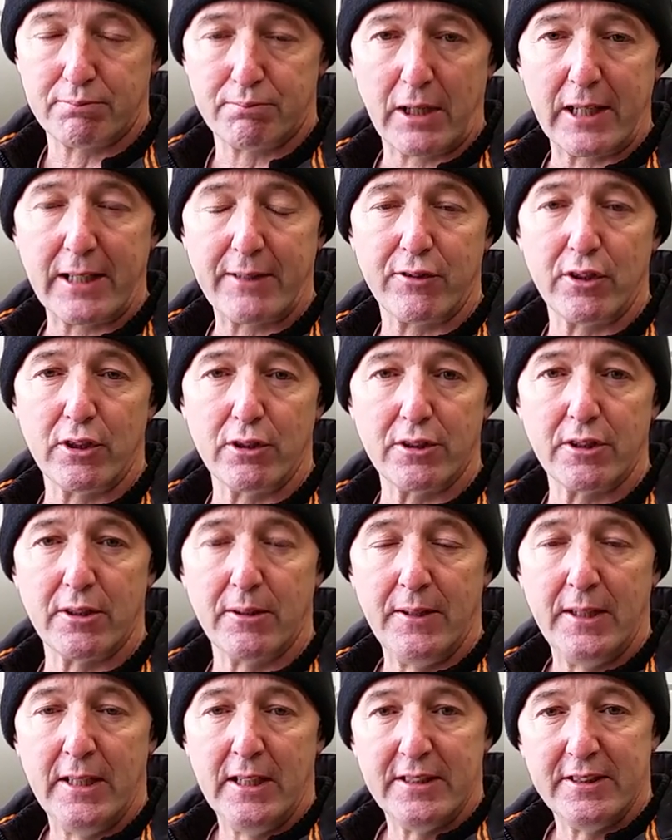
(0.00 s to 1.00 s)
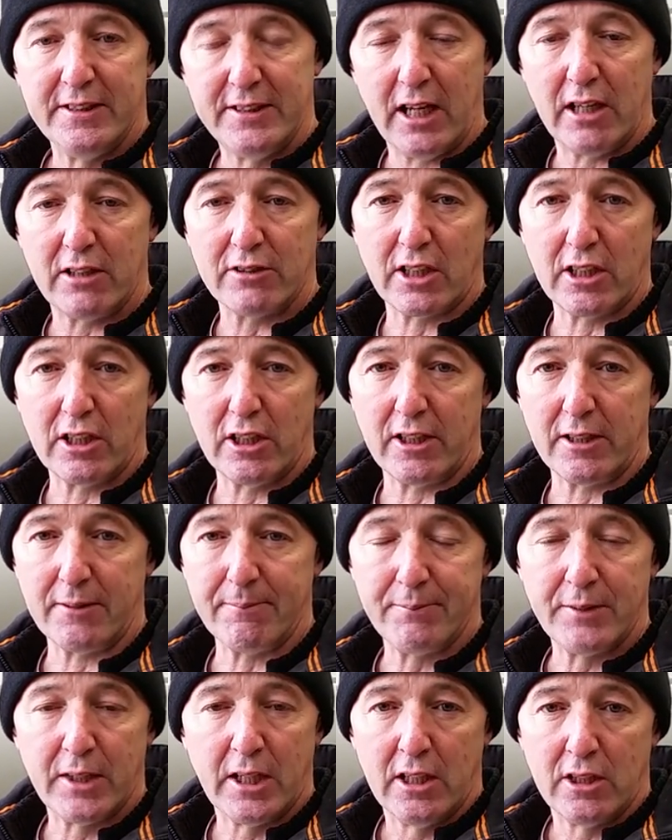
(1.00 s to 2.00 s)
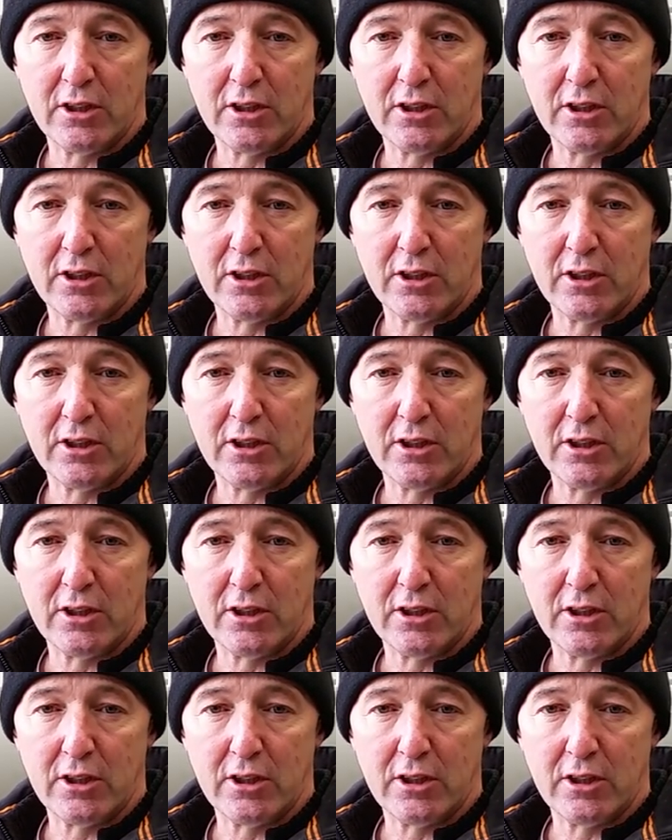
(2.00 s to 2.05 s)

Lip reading: brake fluid down the line.